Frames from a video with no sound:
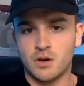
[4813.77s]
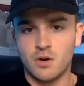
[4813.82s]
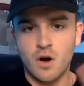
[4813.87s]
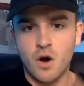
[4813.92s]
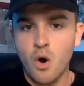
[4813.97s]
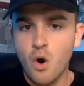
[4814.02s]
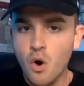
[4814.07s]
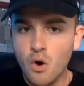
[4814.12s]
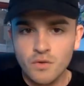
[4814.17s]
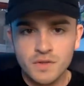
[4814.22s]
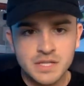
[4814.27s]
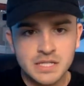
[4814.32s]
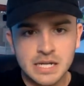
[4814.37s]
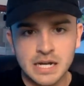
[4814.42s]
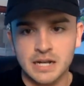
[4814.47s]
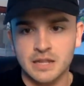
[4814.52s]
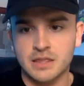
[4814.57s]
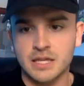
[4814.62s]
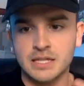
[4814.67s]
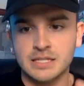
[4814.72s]
all these
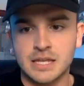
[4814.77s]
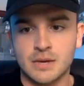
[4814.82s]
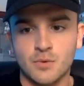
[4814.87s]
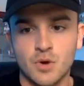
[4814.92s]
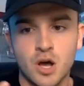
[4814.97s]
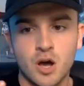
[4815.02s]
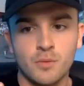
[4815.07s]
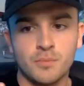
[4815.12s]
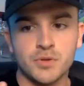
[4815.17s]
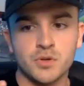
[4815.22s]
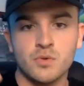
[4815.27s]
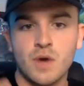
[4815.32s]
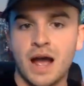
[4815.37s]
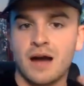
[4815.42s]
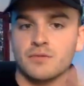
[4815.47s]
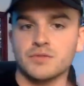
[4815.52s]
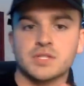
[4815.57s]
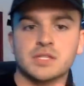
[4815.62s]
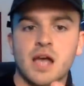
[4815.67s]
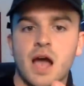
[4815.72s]
kind of things that will help you
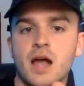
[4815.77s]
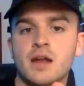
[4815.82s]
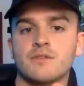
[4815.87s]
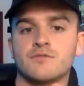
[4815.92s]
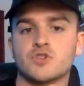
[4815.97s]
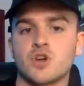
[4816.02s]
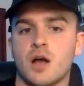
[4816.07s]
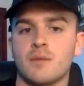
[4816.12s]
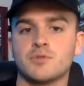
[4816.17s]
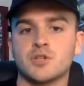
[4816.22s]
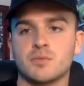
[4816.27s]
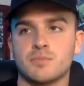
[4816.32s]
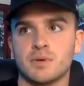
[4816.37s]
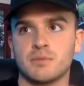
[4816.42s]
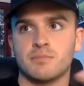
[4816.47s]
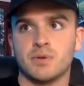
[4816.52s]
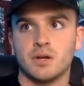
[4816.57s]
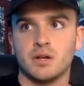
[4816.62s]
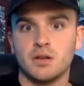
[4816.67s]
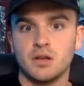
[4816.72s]
outside of
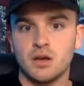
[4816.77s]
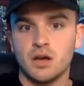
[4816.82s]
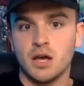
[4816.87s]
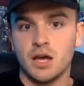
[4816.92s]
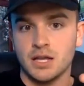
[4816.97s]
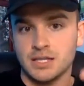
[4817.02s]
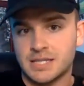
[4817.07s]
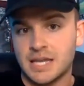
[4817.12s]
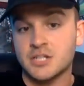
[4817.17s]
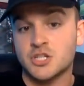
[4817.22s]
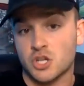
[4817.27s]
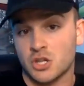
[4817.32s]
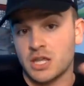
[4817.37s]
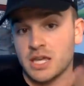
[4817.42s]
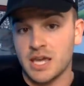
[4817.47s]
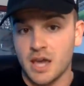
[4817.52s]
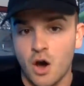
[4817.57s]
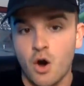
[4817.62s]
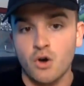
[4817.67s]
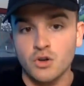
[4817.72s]
dropshipping, but
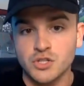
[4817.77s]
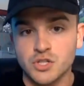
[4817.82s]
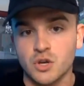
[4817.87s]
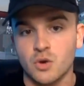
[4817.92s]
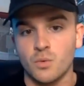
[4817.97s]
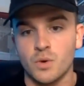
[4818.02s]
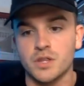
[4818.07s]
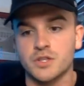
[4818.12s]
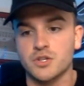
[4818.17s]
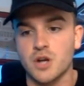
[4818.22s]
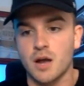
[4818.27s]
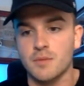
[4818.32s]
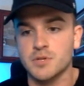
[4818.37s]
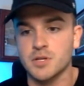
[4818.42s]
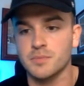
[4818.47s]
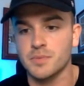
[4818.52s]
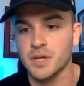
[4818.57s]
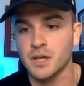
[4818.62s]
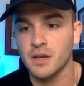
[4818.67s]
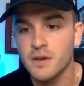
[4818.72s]
essentially also with
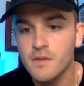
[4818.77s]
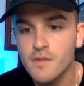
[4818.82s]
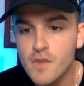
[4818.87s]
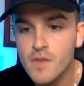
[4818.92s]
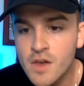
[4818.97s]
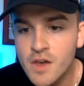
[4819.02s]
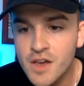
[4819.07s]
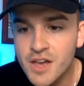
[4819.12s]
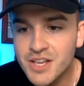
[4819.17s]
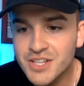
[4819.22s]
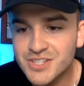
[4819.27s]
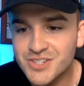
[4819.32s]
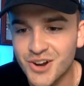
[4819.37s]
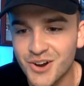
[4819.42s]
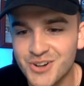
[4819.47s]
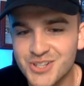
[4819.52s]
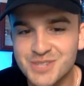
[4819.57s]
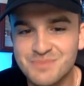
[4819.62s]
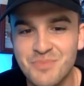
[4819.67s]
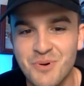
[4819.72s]
dropshipping.
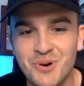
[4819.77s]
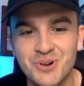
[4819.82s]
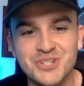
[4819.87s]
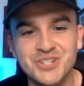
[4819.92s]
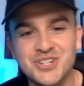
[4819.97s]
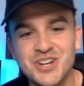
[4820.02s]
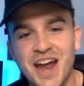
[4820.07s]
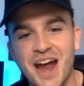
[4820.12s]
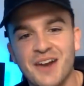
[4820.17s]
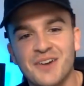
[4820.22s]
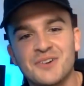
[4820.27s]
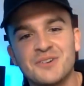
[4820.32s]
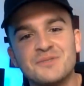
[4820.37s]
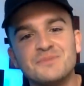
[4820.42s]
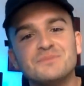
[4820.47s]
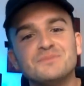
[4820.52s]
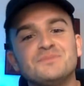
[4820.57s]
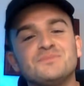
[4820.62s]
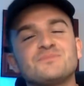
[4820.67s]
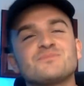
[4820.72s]
Start a sports channel.
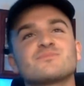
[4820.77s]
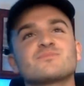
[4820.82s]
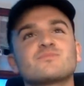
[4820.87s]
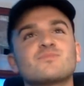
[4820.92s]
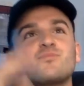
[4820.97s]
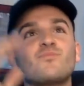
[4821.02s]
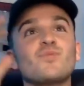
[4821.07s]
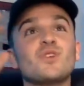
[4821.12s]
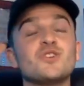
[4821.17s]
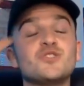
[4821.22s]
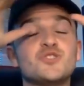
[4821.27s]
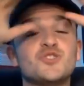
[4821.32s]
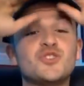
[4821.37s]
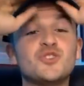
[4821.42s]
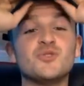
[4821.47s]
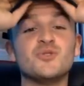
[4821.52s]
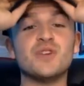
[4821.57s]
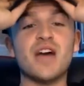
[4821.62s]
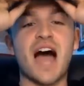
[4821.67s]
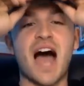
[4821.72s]

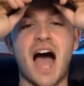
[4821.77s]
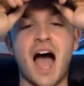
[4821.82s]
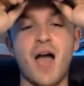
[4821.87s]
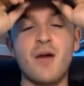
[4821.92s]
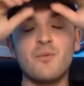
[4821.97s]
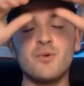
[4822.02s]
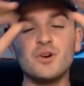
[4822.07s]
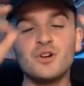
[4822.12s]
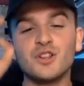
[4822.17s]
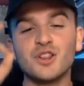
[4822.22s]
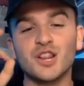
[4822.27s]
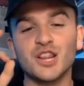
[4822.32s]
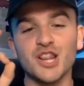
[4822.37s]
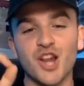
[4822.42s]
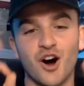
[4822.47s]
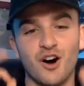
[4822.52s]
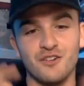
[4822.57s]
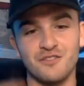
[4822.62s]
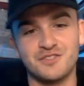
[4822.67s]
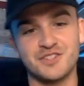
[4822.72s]
Dude, I would
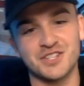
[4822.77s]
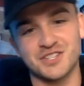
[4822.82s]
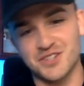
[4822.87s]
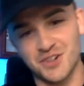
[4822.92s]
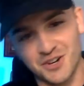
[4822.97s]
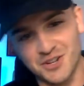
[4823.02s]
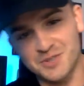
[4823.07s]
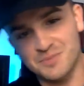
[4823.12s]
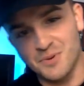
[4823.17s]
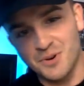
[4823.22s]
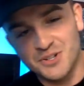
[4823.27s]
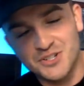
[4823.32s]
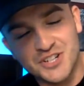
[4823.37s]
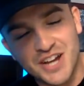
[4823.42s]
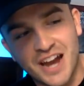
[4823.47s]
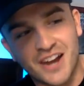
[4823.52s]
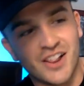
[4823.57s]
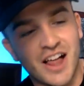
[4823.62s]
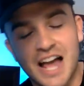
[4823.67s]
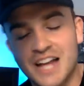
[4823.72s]
love to start a sports
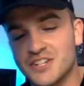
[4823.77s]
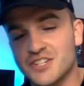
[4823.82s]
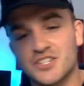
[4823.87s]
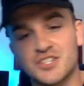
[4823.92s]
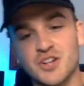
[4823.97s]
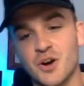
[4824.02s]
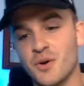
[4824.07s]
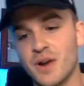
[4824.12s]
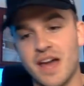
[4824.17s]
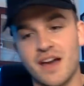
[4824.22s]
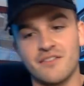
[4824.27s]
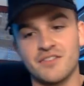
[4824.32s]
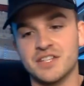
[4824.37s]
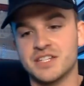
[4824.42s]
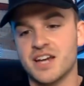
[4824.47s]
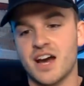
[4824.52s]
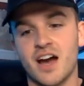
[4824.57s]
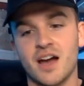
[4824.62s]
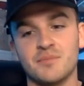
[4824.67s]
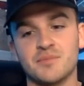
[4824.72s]
channel. I just don't have the
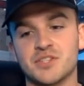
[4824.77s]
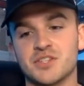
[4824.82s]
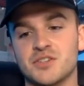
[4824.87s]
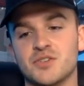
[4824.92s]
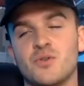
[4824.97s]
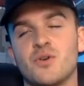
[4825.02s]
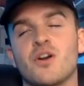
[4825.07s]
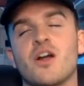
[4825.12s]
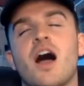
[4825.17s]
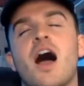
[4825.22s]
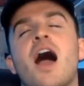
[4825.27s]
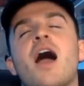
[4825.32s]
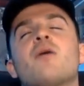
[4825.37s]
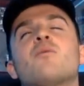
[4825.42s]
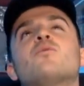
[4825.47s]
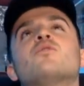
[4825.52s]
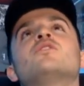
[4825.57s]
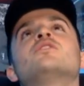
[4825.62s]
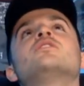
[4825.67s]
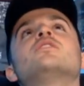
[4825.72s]
time, Sonor. I
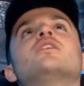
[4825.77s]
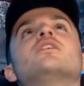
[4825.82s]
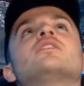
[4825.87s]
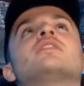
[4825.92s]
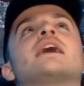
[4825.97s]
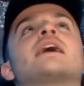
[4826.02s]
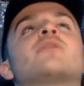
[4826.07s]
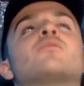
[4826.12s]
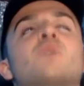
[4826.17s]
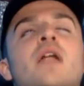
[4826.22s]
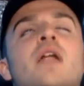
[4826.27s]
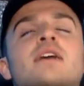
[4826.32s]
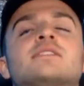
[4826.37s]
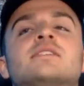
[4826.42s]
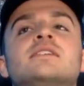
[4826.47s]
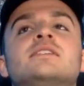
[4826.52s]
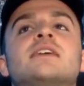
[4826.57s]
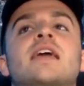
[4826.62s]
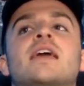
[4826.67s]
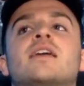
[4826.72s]
would like when I
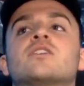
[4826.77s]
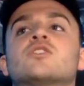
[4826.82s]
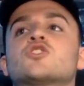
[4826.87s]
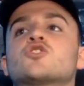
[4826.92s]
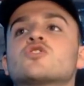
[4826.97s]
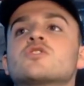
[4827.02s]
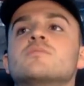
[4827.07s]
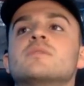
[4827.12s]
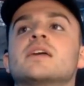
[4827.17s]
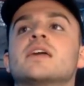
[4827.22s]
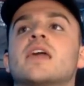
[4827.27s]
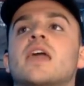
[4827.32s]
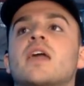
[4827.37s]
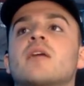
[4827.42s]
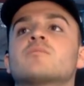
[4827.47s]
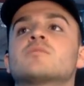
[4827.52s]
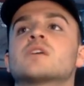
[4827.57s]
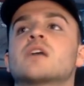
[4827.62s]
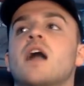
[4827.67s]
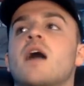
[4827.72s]
see Tana streaming
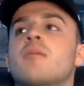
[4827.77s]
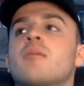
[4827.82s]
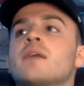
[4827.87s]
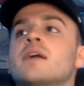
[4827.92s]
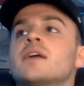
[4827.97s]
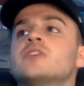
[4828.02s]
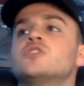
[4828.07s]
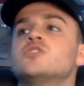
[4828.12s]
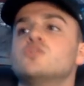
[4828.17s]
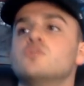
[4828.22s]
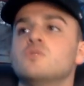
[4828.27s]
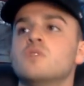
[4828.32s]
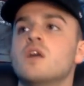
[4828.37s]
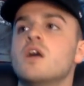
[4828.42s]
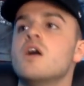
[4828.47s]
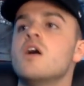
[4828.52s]
games, like I'm like, dude,